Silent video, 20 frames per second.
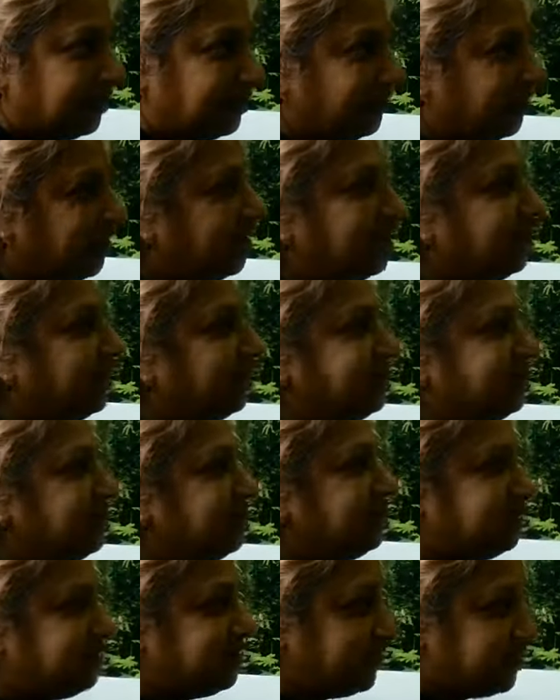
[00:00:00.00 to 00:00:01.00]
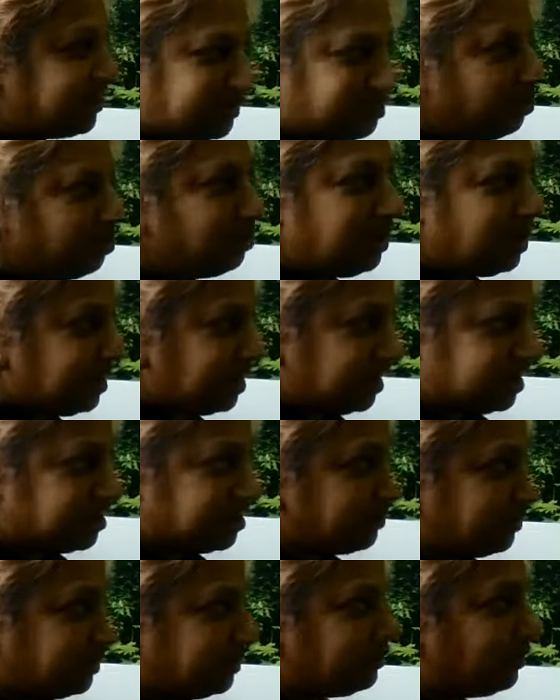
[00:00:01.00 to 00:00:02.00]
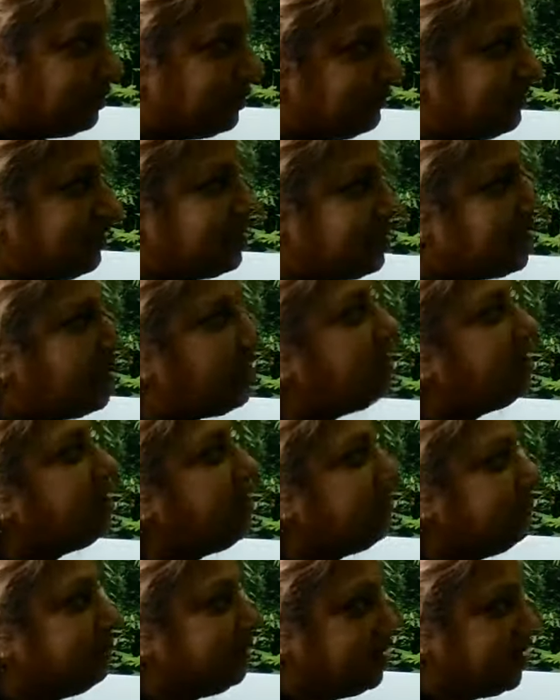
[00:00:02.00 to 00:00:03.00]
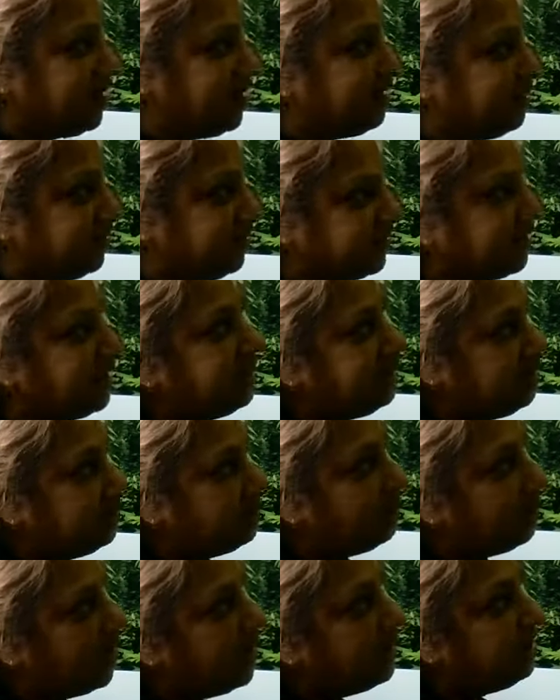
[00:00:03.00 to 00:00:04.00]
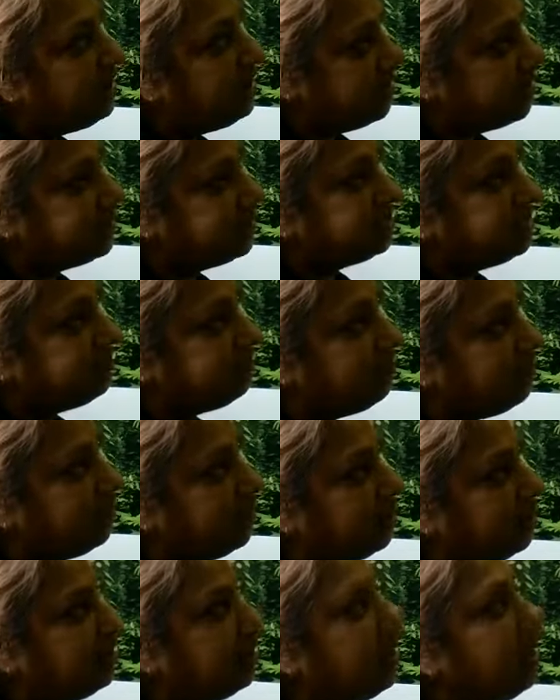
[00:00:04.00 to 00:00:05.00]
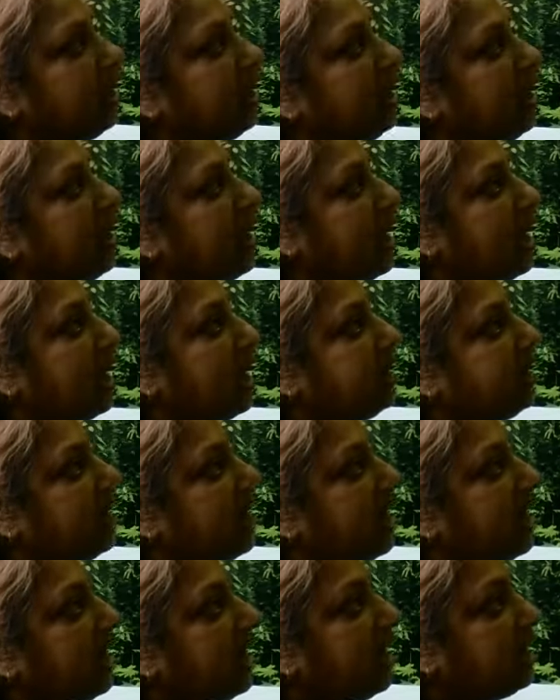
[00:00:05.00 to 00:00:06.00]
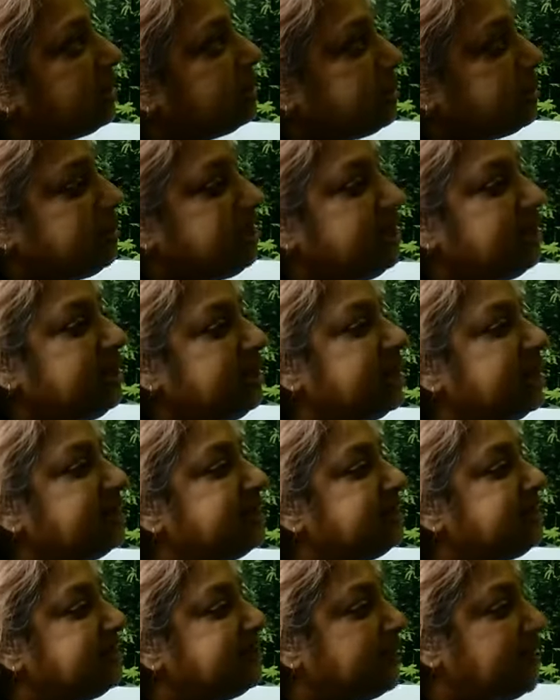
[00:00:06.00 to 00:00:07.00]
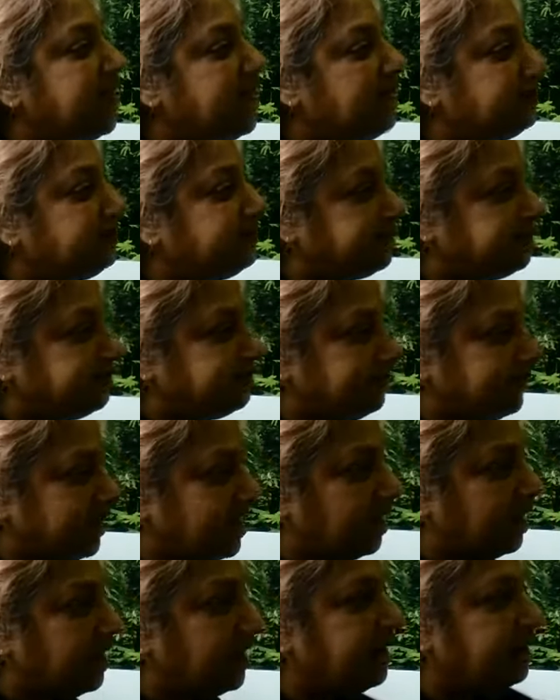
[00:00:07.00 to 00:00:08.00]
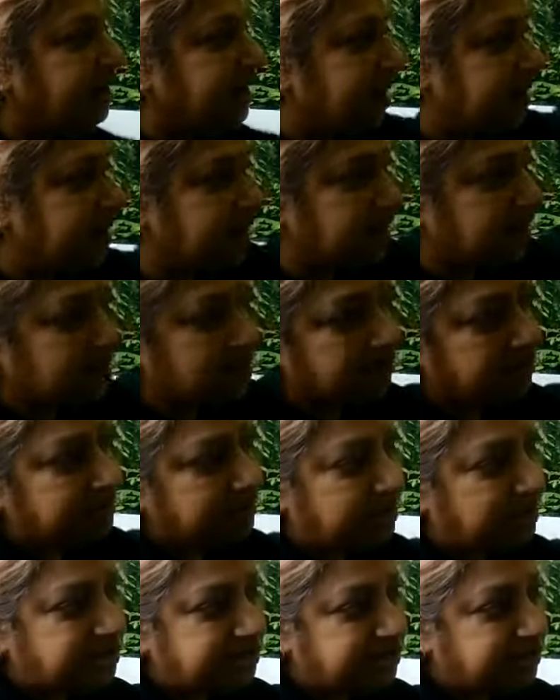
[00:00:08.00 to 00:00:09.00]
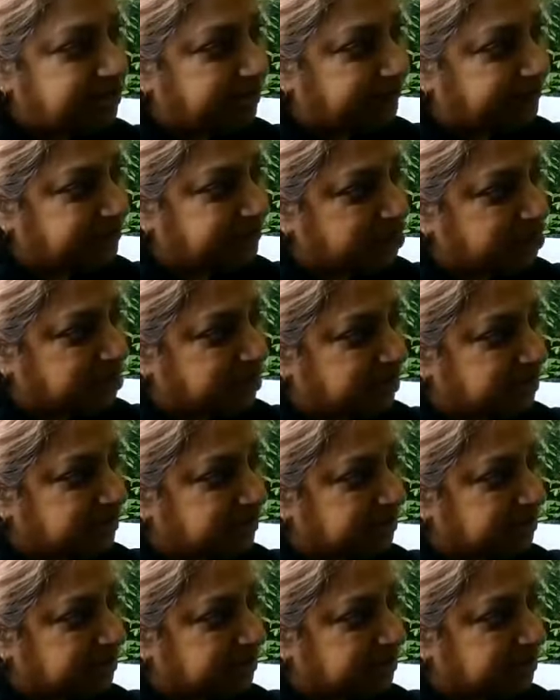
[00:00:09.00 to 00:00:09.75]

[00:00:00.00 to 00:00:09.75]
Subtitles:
Okay, this has no connection with what we are talking, but I'll tell you why it is important. And she gets raped by high-ranking military officials.